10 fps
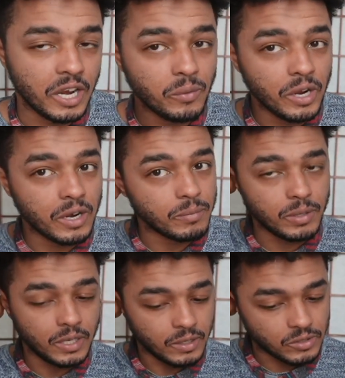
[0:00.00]
we're going to
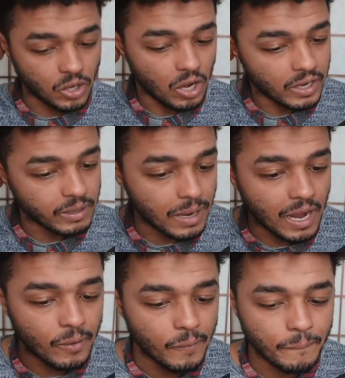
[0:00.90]
be talking
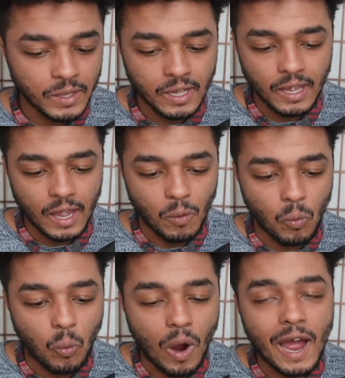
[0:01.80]
about
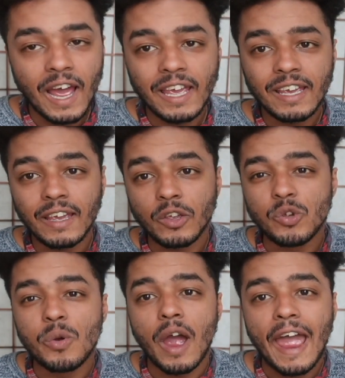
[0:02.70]
why
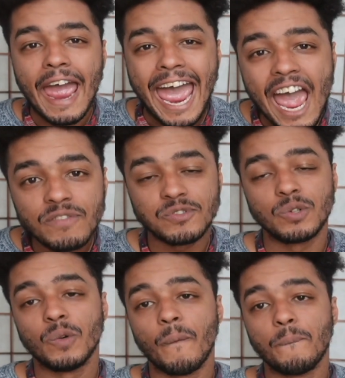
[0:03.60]
you have
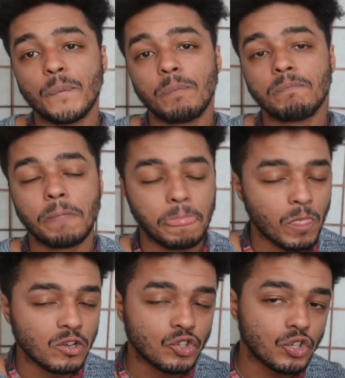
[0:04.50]
to
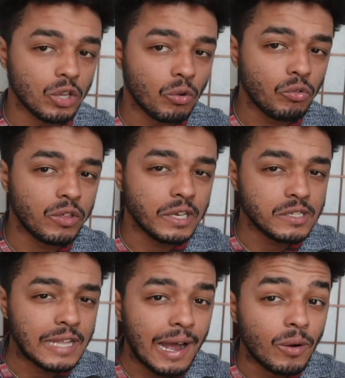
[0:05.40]
slow things
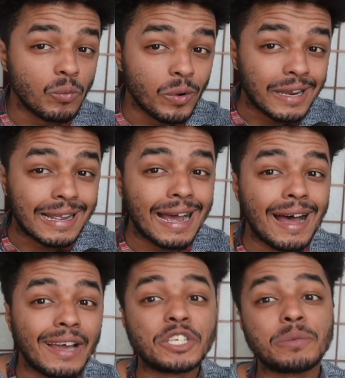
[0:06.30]
down with a guy,
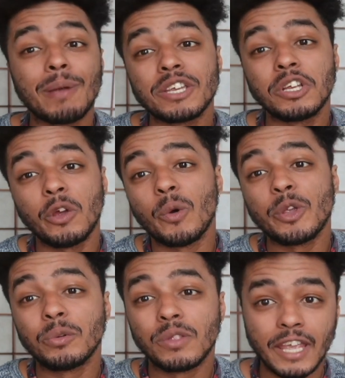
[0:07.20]
especially when
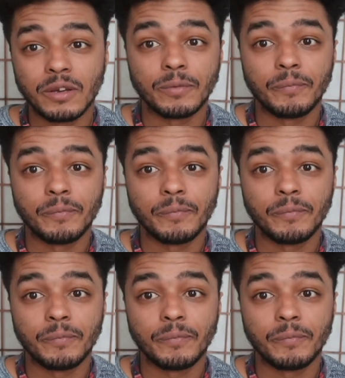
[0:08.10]
you like him.